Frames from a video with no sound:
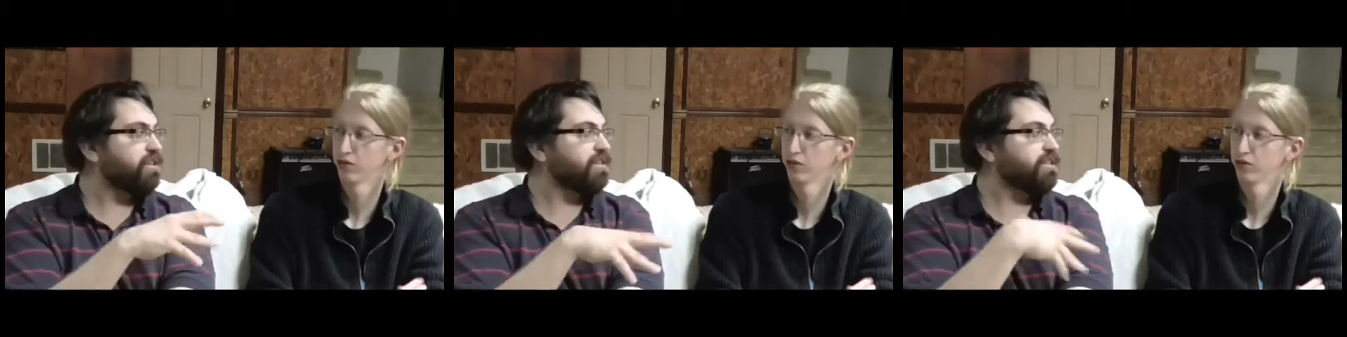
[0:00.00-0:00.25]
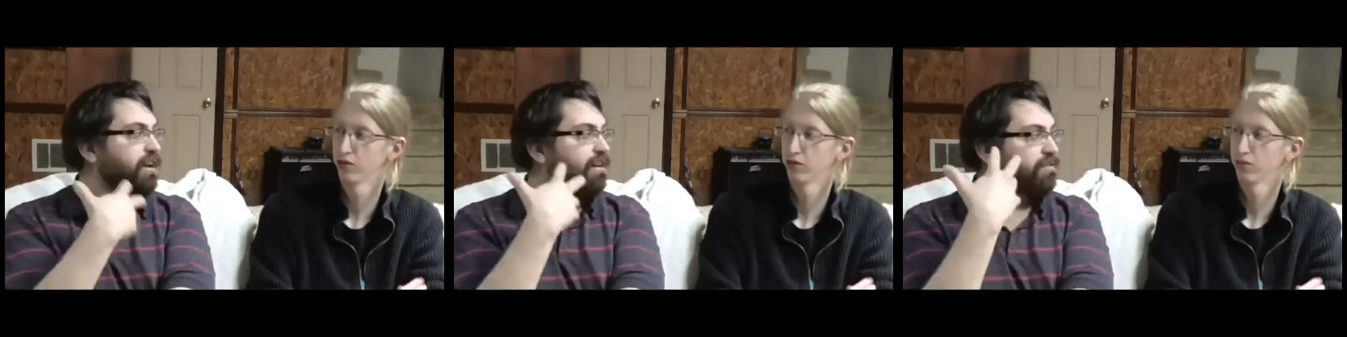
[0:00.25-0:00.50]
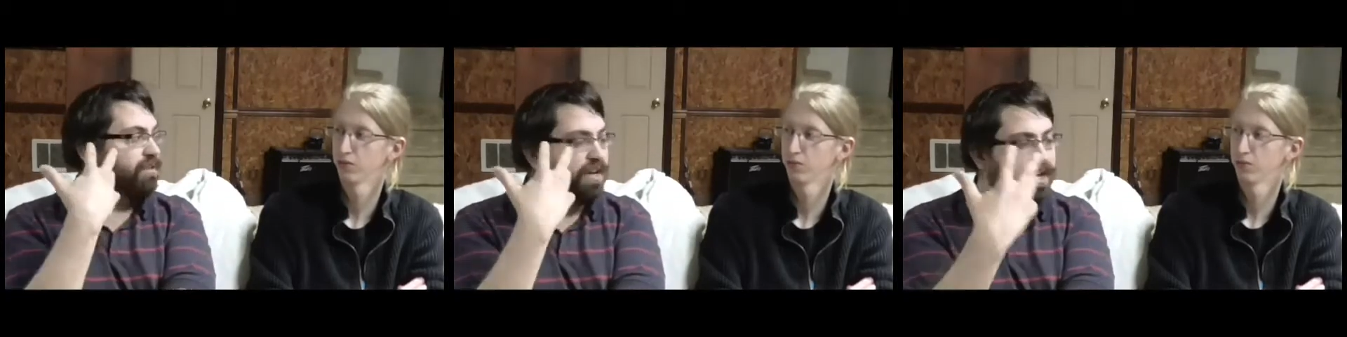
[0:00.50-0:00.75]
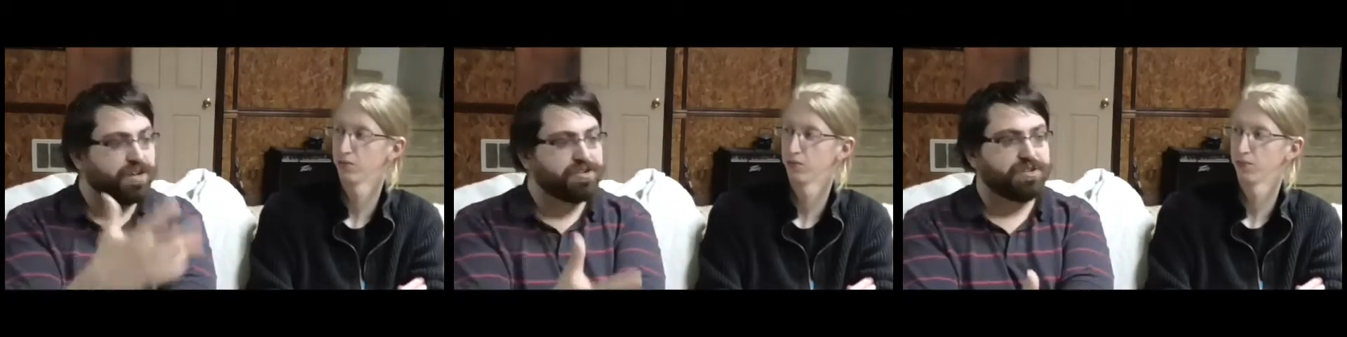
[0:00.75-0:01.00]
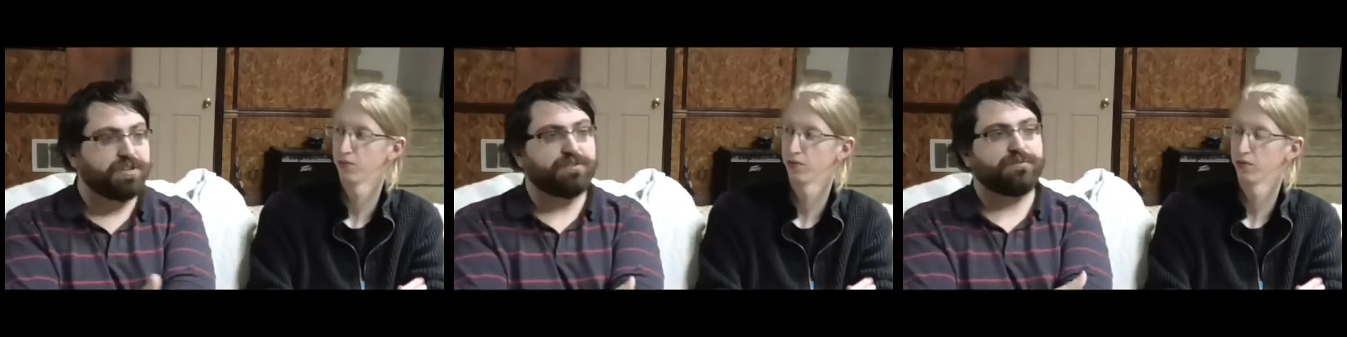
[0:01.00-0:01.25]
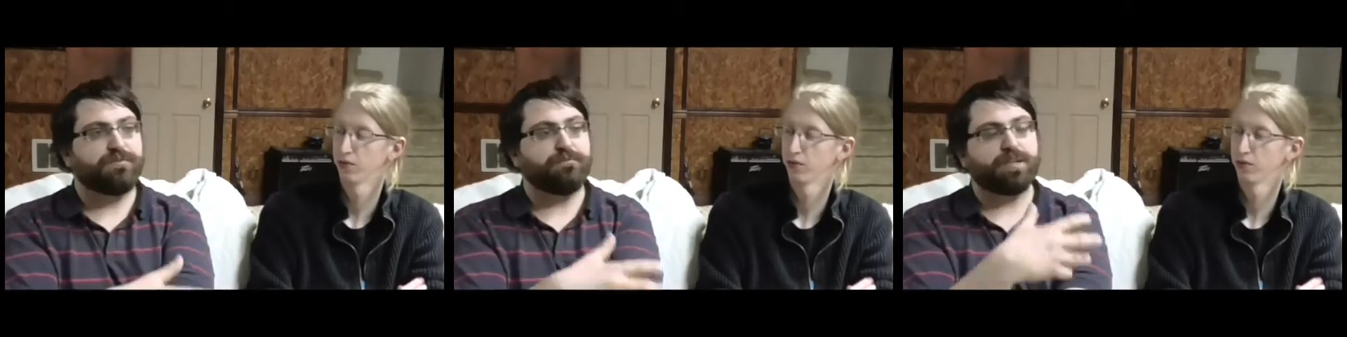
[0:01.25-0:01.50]
Speaker 1: This is a heavily
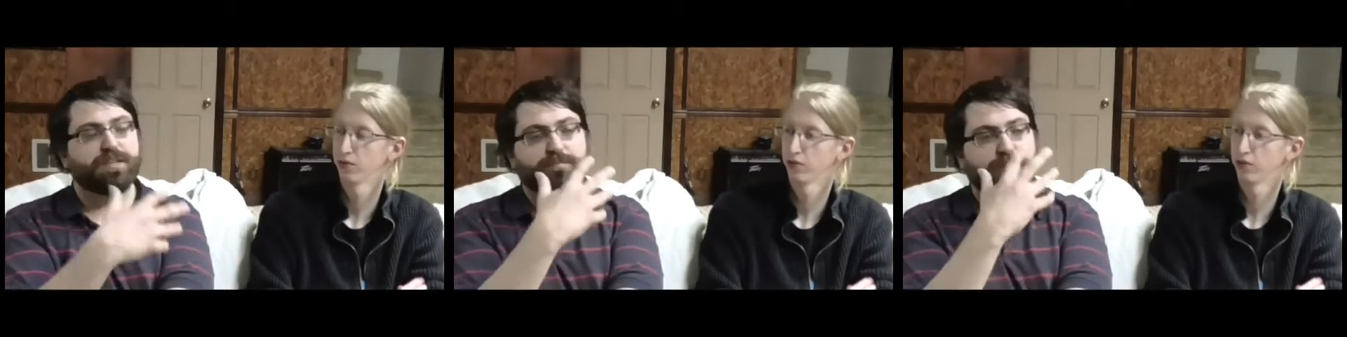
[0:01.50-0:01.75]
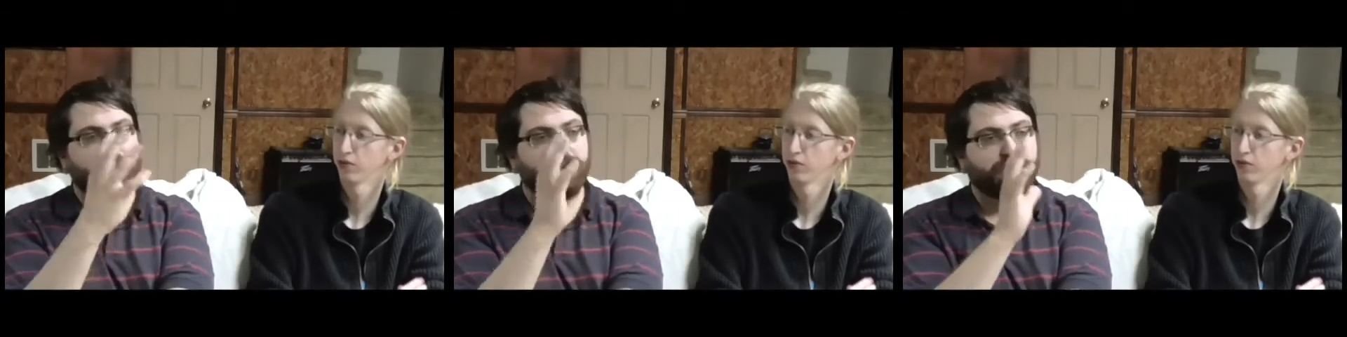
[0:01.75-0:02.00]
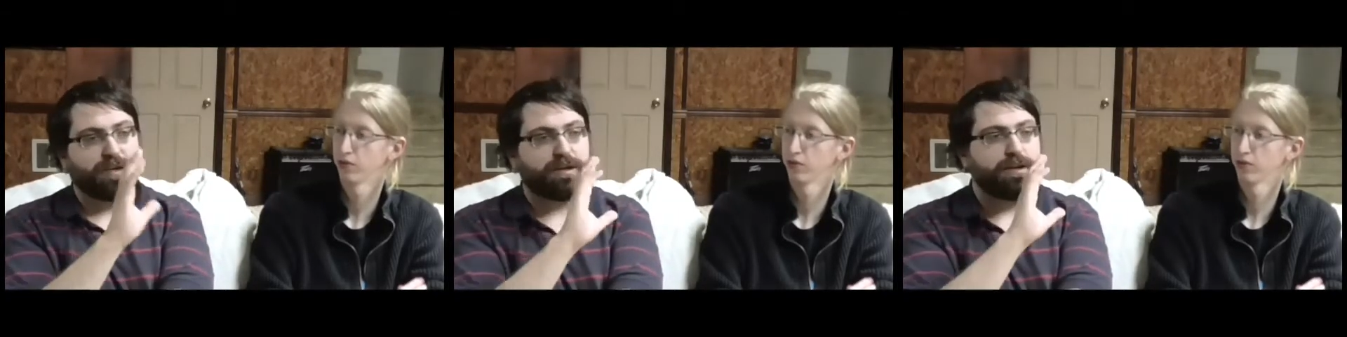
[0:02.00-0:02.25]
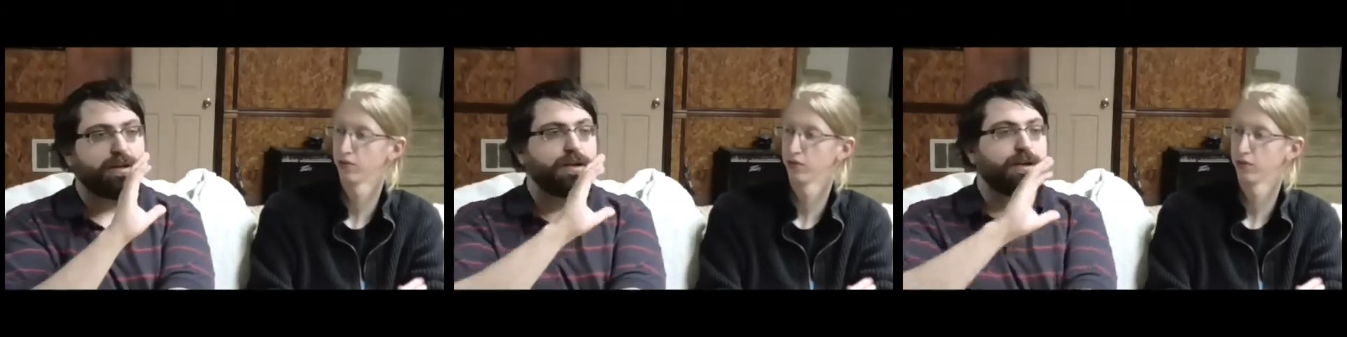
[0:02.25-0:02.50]
Asian inspired thing.